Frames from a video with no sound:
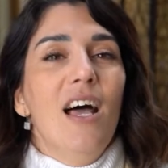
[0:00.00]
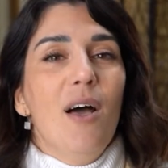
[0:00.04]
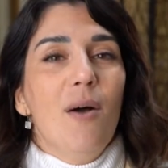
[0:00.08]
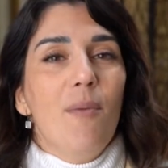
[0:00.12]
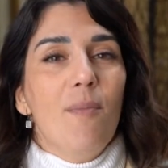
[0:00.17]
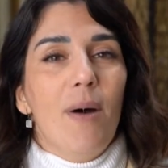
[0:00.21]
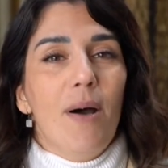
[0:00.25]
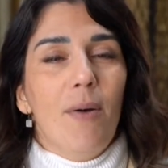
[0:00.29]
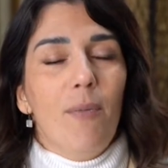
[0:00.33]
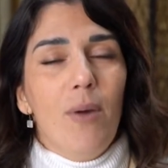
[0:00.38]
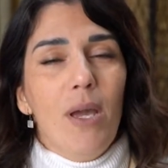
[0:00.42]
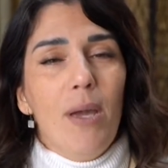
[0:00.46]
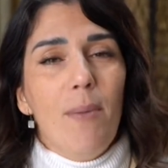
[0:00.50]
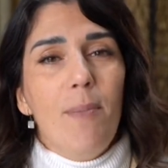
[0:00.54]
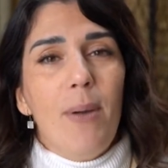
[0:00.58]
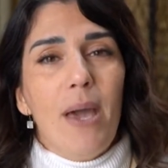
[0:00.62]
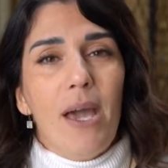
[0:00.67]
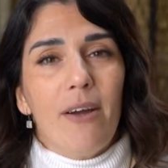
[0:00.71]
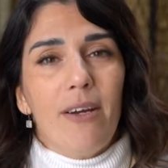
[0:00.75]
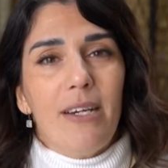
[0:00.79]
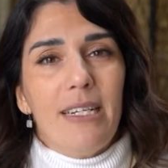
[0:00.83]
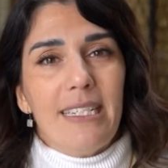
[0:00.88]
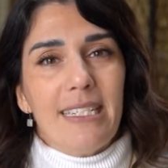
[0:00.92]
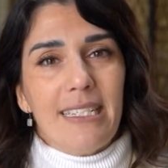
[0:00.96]
But we
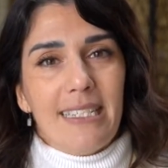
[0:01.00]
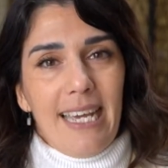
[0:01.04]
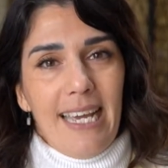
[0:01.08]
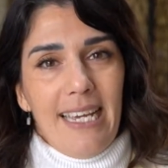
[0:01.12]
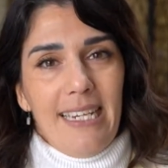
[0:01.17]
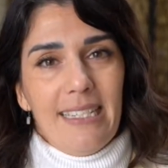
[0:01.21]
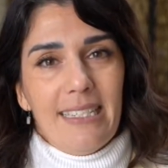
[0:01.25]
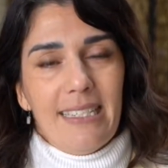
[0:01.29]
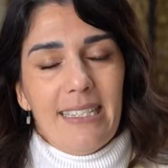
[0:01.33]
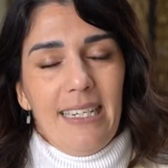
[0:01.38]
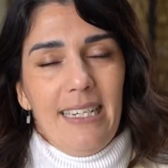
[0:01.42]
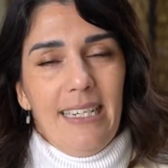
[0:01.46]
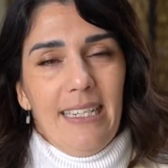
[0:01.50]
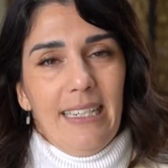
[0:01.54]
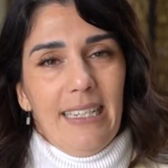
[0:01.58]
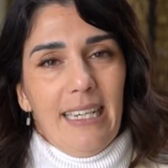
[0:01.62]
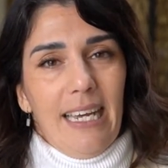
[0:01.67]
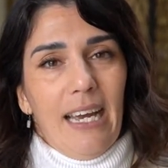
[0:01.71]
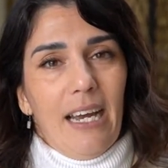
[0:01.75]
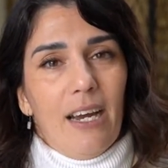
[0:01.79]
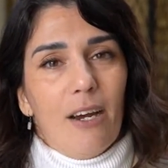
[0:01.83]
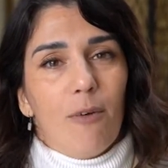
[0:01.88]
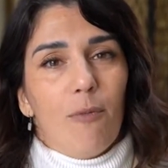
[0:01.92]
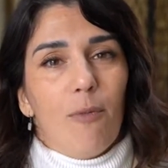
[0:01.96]
buried saints in
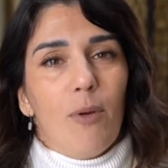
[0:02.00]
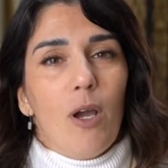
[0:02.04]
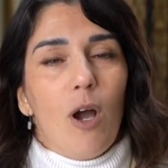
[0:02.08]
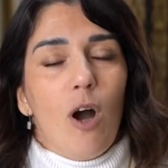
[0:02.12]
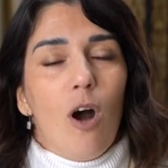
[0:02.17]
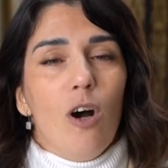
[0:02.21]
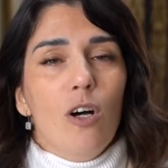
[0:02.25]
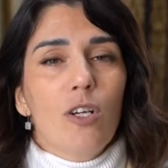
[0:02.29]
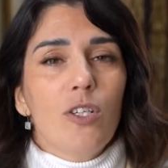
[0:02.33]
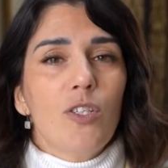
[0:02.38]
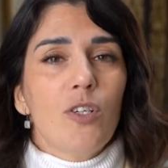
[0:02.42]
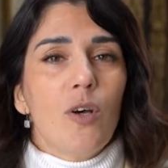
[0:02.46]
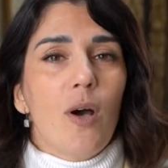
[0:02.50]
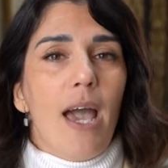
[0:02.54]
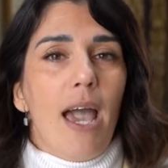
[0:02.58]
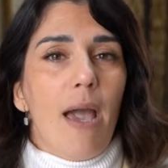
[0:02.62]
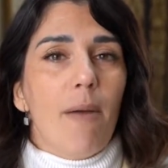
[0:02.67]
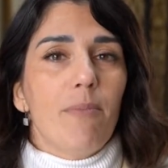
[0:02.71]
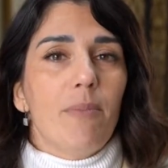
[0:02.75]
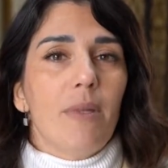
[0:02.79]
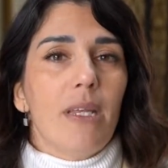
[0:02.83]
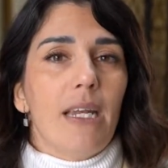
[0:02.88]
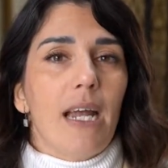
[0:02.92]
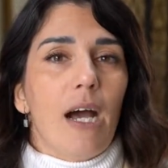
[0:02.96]
there. We also
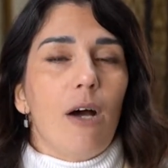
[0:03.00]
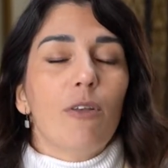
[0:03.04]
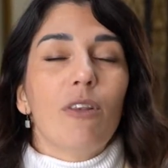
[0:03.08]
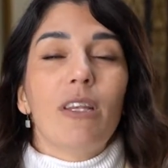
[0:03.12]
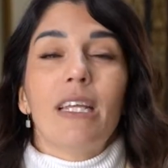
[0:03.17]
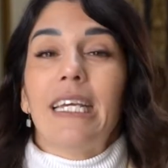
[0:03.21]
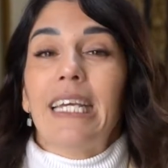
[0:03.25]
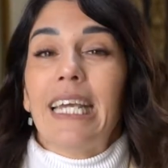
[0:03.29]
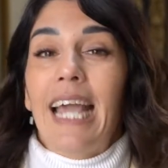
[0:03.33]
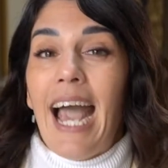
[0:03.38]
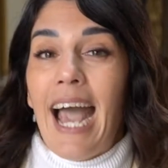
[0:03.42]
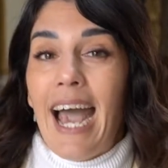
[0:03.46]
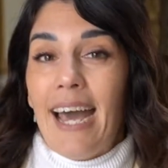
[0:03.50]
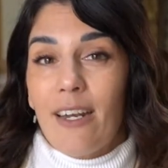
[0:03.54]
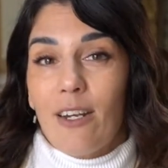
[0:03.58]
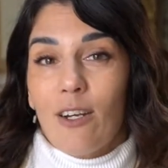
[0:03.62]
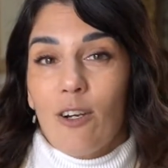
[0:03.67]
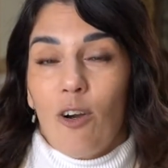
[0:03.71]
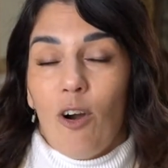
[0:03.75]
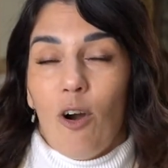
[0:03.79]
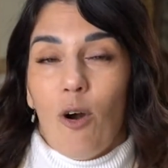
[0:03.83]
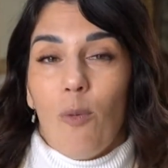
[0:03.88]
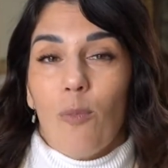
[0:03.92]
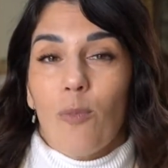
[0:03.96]
emptied out the
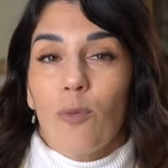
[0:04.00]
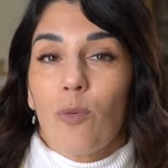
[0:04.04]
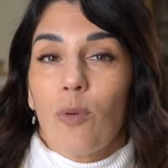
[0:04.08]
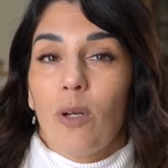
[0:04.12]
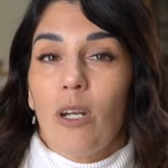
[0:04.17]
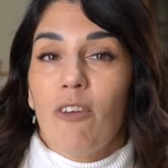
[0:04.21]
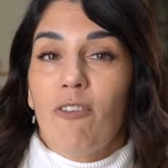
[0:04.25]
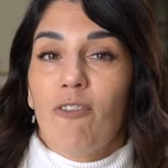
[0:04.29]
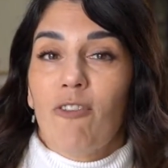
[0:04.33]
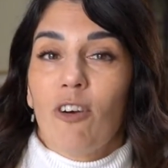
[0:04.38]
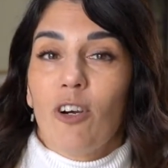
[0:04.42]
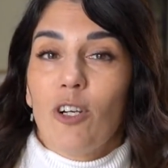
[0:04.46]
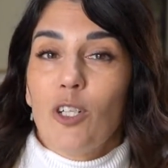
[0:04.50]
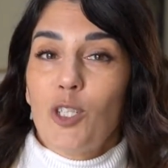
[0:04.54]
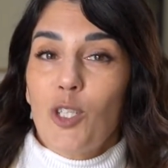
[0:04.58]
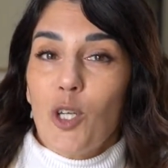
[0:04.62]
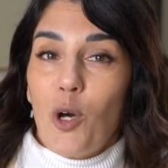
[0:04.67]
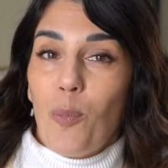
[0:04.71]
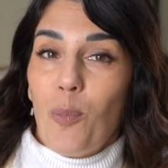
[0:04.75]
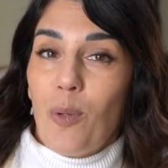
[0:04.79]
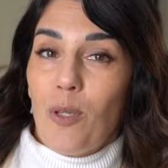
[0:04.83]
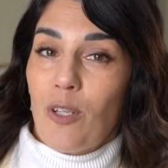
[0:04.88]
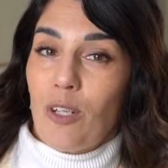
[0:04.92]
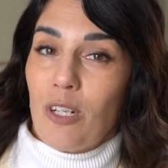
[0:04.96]
catacombs. When they first
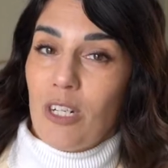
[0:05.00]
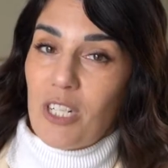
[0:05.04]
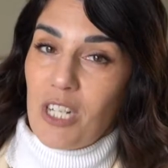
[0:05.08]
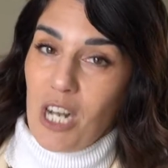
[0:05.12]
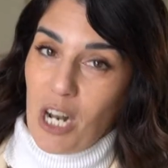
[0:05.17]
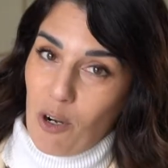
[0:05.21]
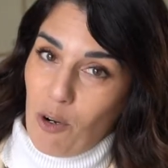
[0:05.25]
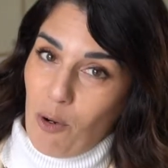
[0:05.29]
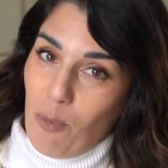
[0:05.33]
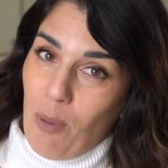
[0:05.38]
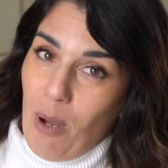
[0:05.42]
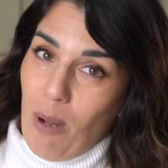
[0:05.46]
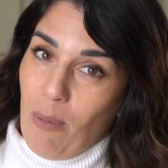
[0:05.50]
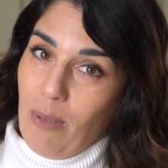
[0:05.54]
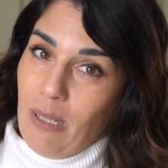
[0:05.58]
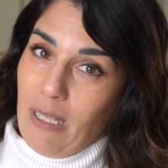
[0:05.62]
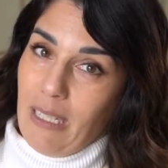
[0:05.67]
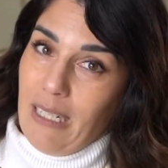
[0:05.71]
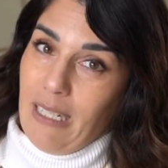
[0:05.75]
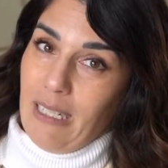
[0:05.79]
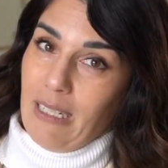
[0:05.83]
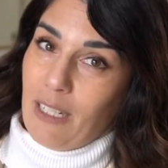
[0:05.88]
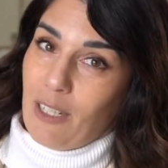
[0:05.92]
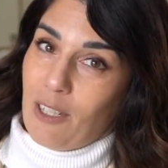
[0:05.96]
opened to the general
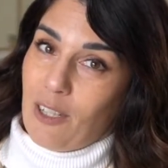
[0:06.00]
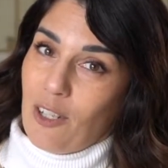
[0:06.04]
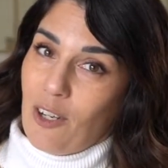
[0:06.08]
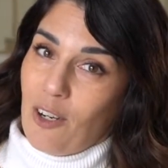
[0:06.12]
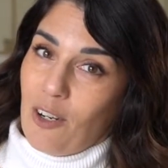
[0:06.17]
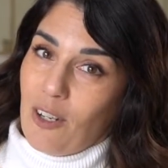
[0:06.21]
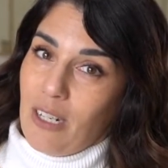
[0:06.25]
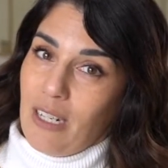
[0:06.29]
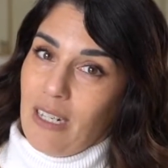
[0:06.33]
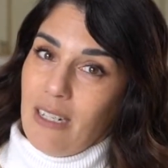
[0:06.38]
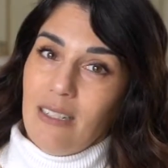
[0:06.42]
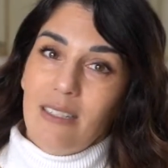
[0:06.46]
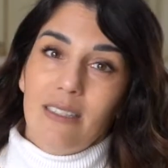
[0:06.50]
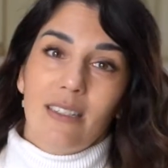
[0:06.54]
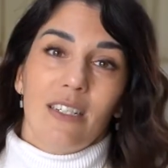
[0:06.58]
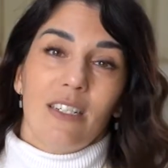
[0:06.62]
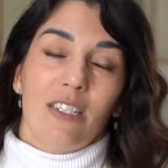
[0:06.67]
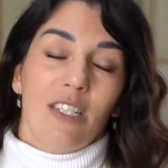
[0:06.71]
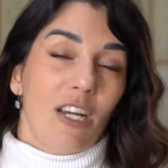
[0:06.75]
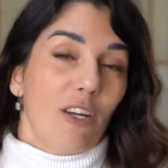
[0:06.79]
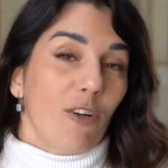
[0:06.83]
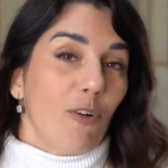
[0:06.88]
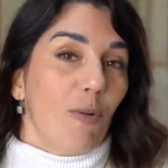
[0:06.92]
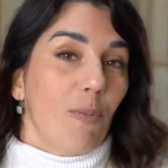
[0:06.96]
public in the 30s, the
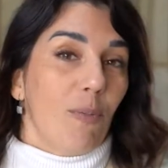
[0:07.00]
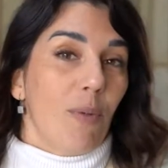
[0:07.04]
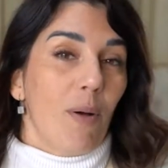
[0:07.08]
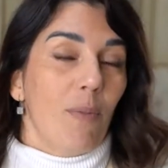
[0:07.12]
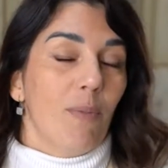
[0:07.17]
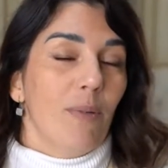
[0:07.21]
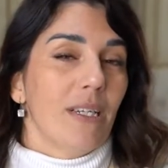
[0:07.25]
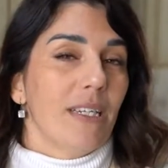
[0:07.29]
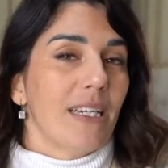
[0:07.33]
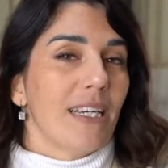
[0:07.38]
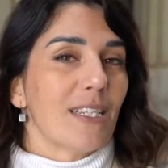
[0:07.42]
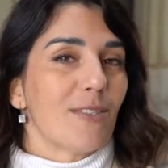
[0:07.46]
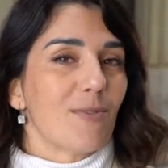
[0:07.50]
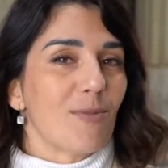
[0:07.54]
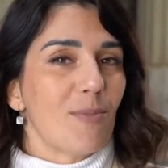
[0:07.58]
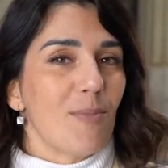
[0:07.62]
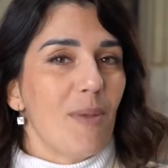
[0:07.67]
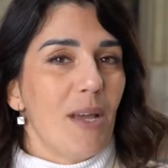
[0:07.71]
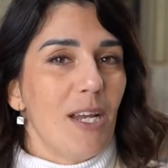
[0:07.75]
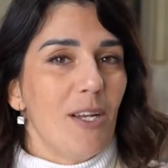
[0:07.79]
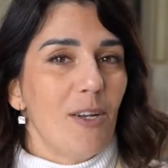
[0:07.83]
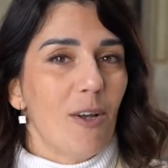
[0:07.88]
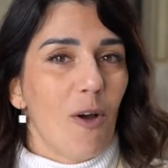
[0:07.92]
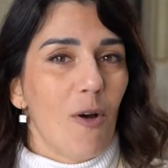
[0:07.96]
general public, as we
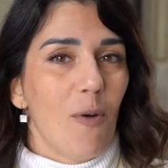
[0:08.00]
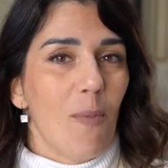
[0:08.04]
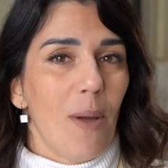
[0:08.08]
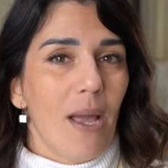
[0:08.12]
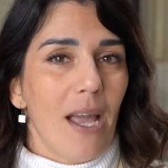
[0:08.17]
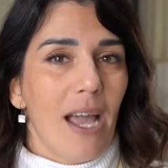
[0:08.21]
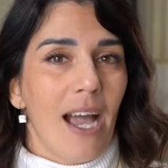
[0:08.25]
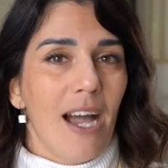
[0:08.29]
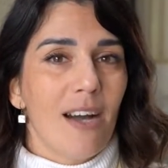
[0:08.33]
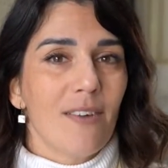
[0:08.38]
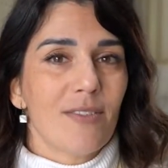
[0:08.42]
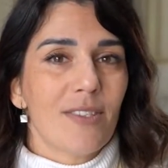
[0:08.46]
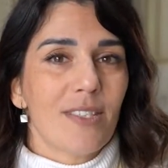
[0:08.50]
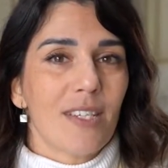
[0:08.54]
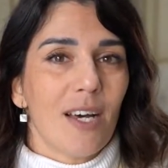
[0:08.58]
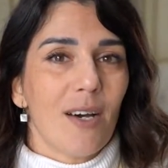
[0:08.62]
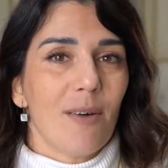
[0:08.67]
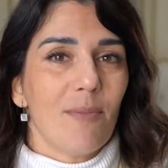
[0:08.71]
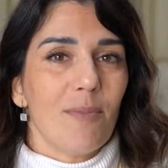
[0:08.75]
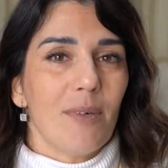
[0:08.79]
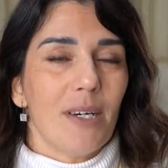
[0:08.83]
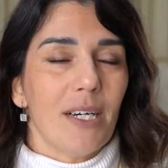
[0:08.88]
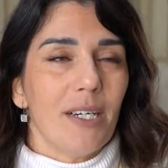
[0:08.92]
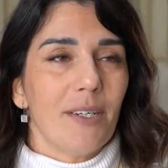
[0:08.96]
may know, may have
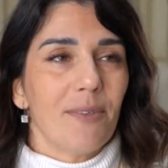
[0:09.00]
some